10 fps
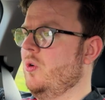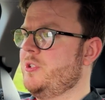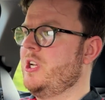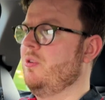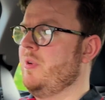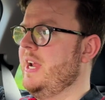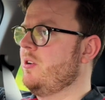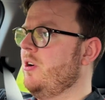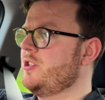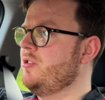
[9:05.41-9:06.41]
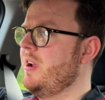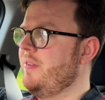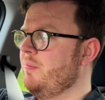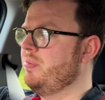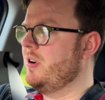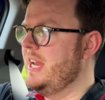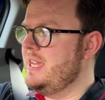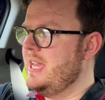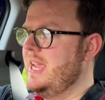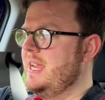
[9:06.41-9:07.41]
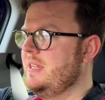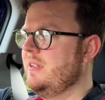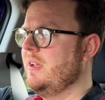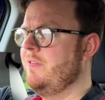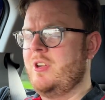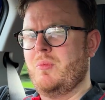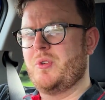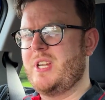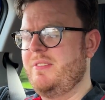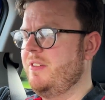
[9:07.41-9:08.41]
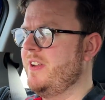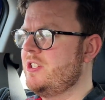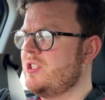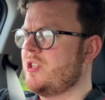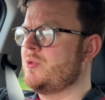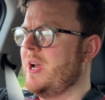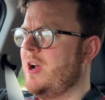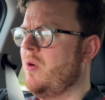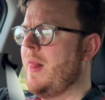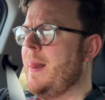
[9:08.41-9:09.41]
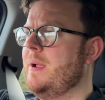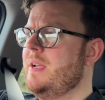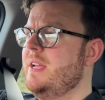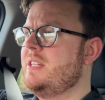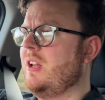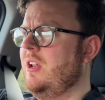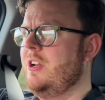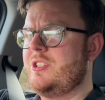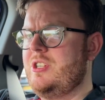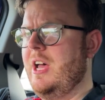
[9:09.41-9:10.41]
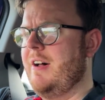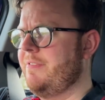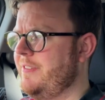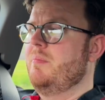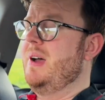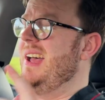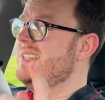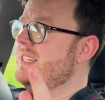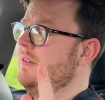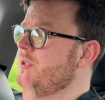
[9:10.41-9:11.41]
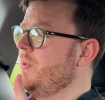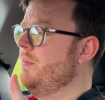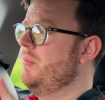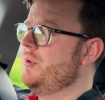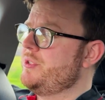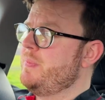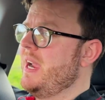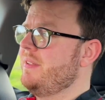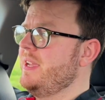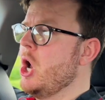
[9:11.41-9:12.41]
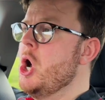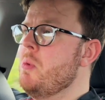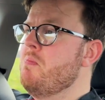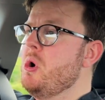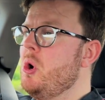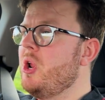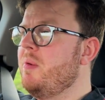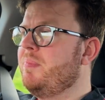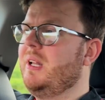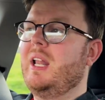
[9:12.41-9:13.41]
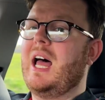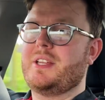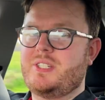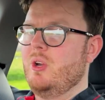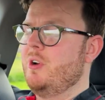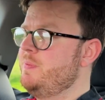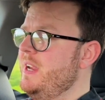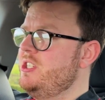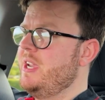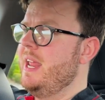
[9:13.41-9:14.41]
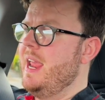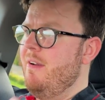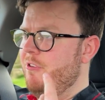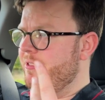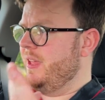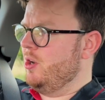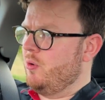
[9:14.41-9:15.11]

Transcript: auto rear cross traffic braking, a few more safety features as well. There's a lot of stuff, but there is one more spec, the Homura Plus, which means you get everything